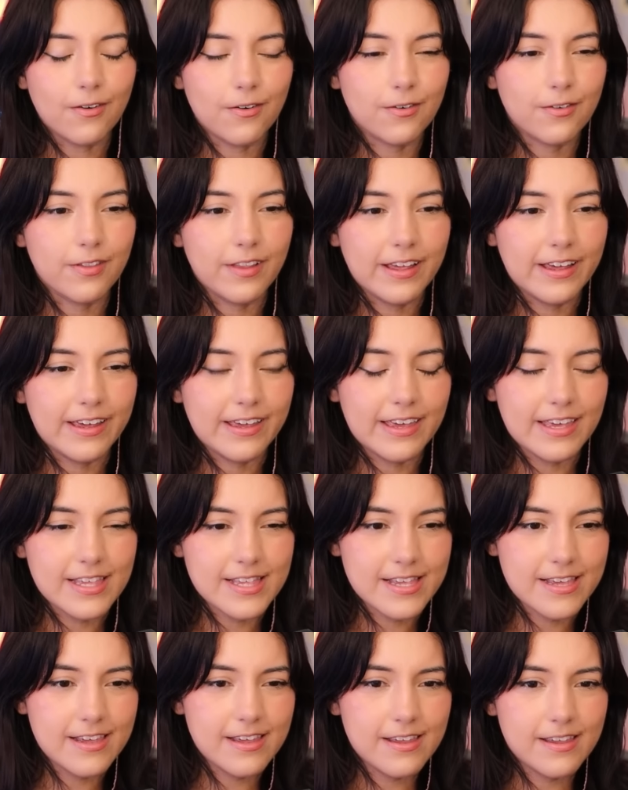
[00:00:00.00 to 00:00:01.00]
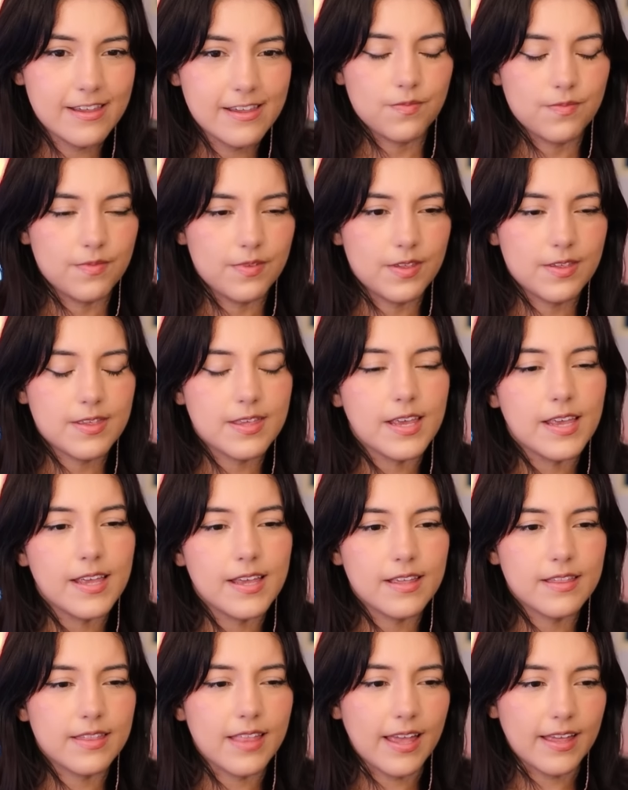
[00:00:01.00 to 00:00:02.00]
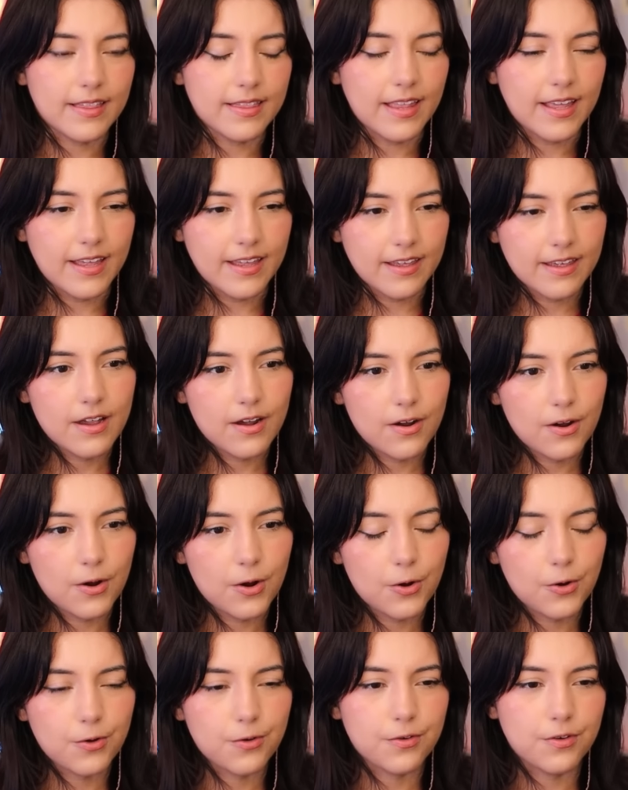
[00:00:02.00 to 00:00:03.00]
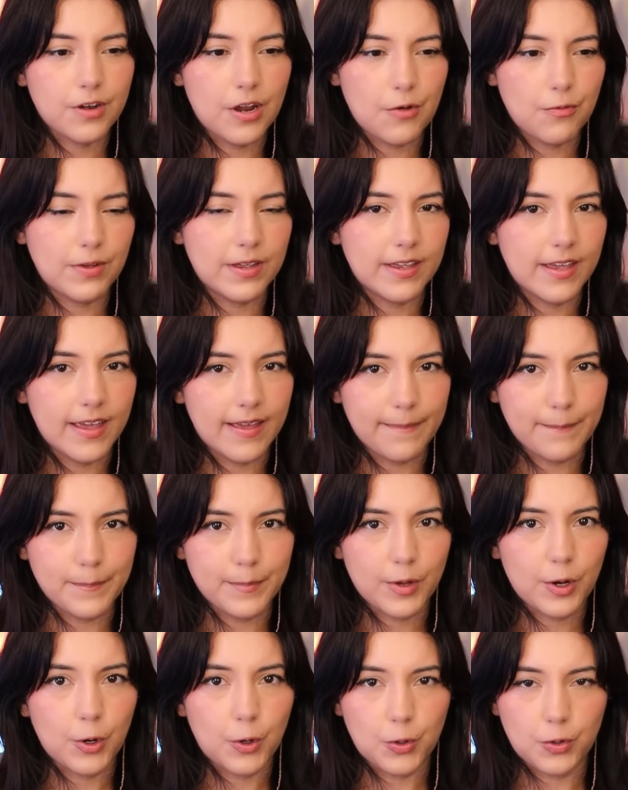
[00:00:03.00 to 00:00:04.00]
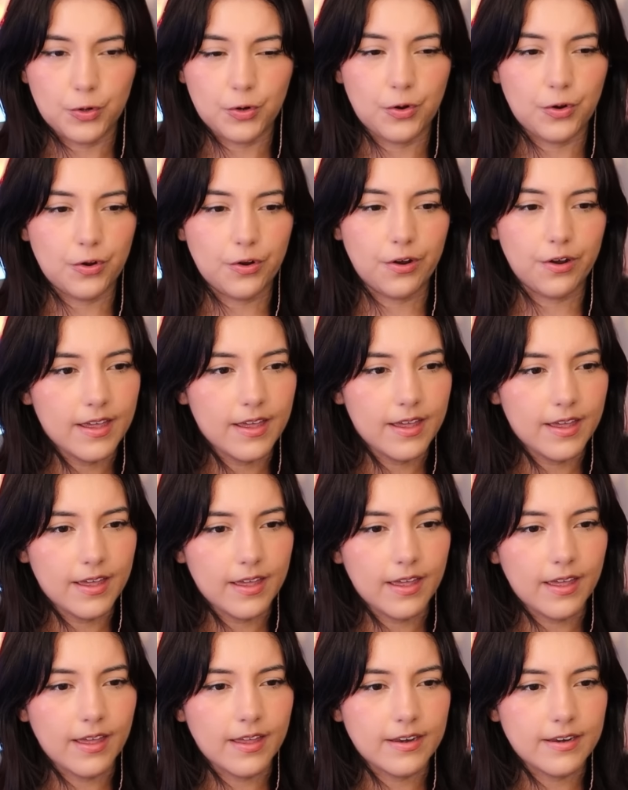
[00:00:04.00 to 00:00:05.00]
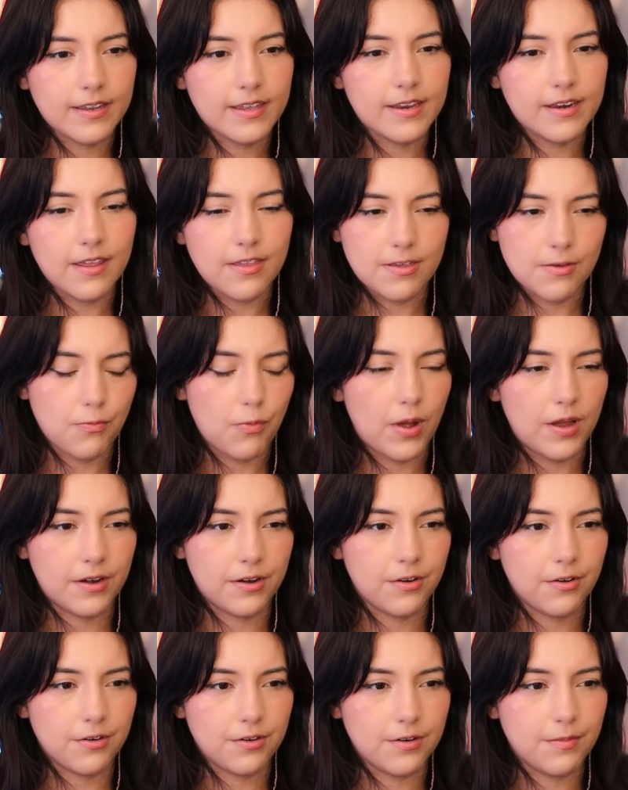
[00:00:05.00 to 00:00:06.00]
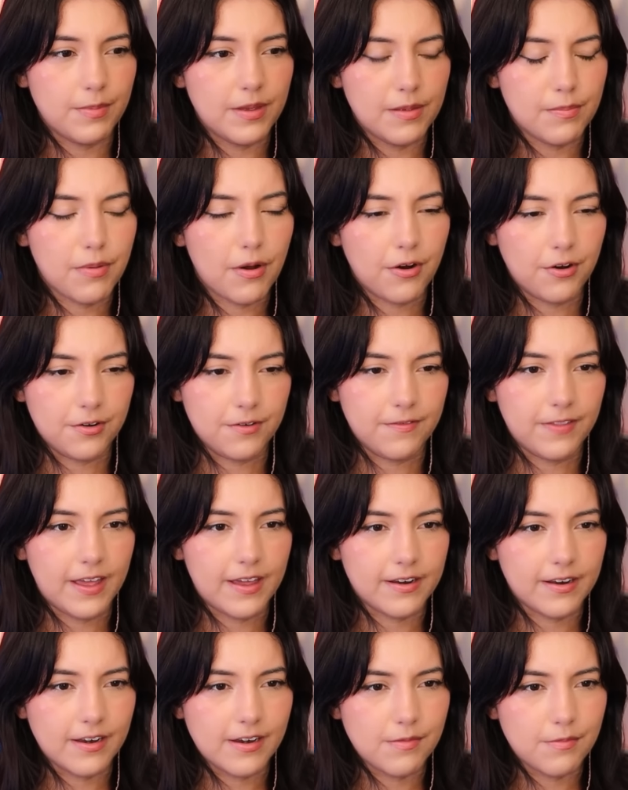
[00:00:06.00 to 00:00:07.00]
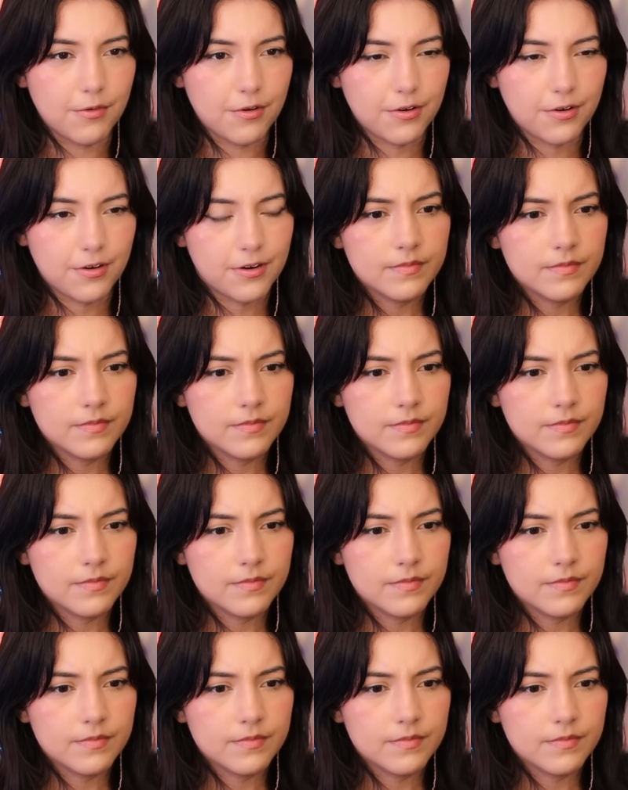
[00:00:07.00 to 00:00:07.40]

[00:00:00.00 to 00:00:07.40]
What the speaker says: Or, like, is he seeing that, like, her knowing him hurt her and he doesn't want her to be part of that anymore?